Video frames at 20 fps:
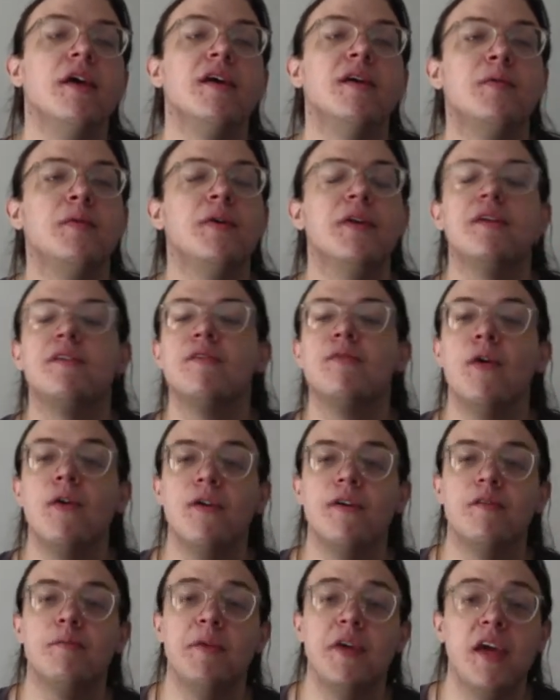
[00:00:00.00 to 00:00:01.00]
When its
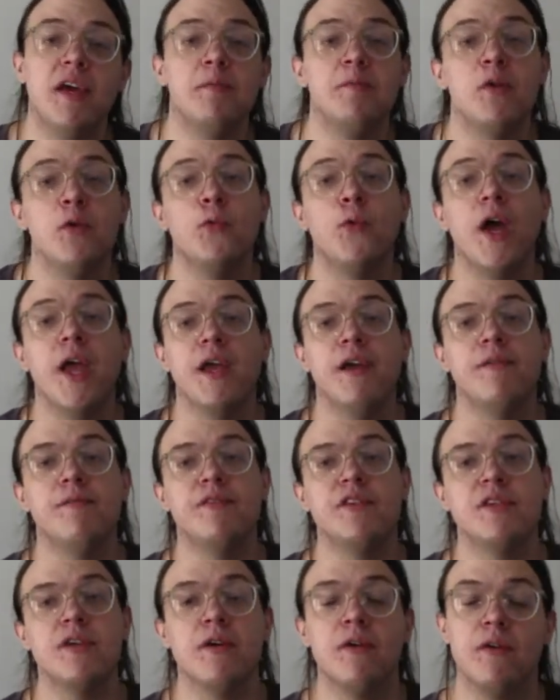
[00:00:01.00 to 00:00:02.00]
focus became the
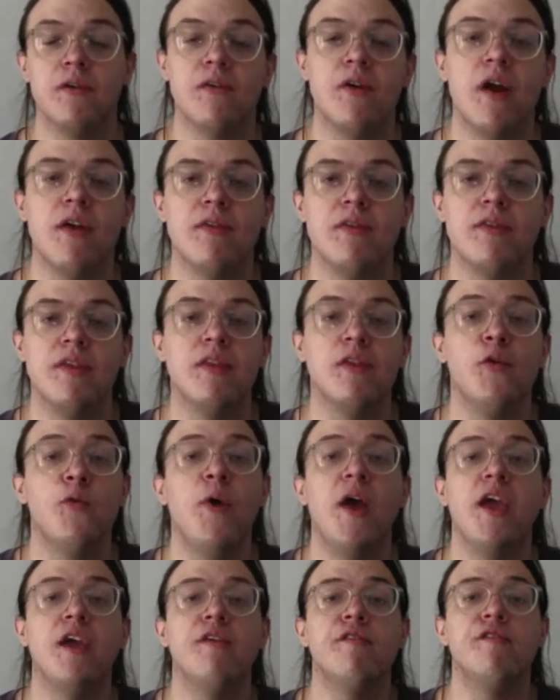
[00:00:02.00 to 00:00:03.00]
waves rather than the
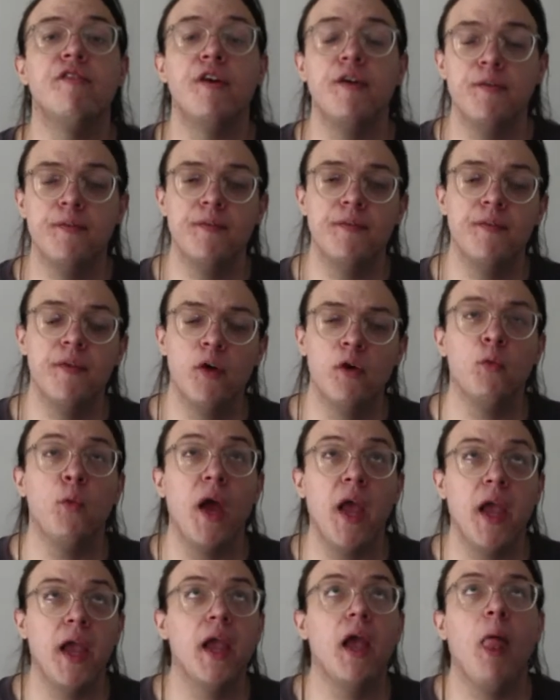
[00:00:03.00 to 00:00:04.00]
wave. The
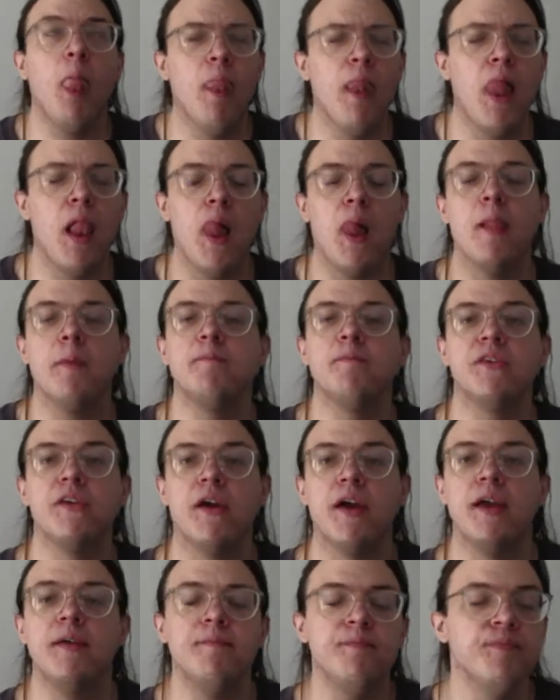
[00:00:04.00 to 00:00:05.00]
way. Blah, blah, blah,
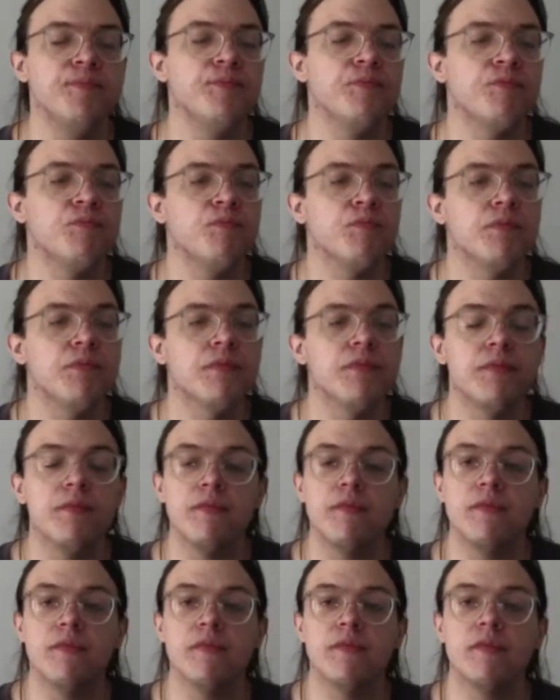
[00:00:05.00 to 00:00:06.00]
sorry.
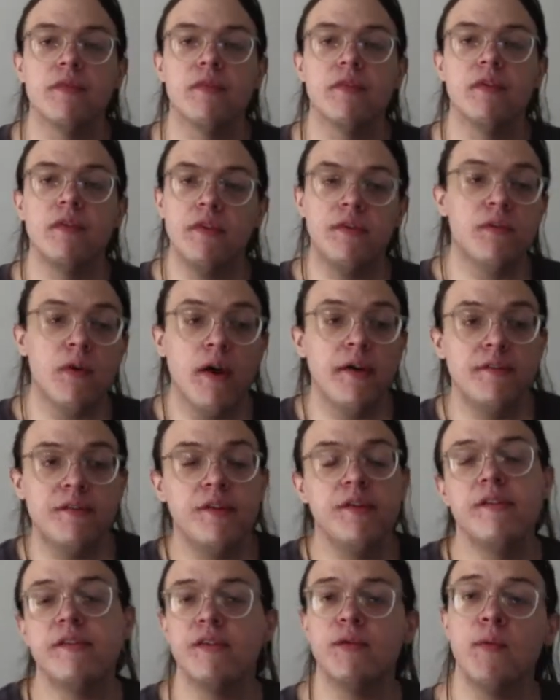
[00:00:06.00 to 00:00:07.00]
Because Christ
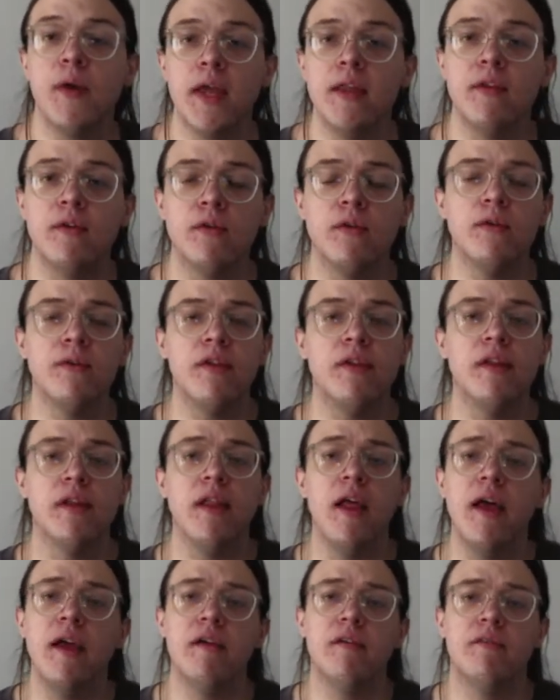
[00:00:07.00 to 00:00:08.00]
is the way, the truth, and the
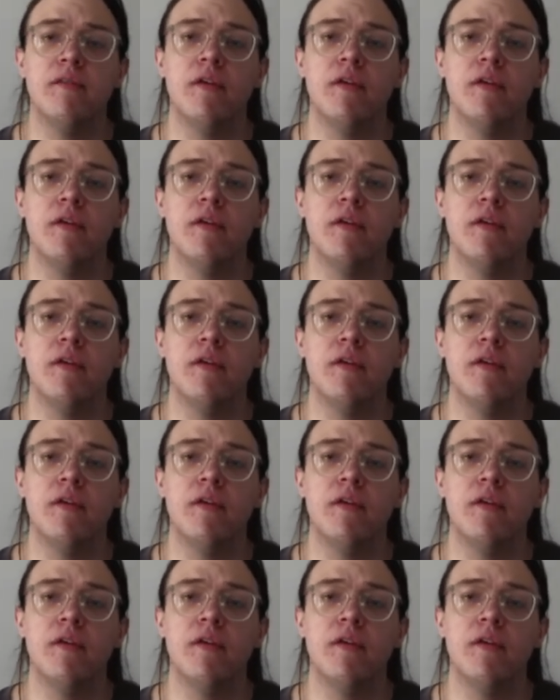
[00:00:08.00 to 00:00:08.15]
life.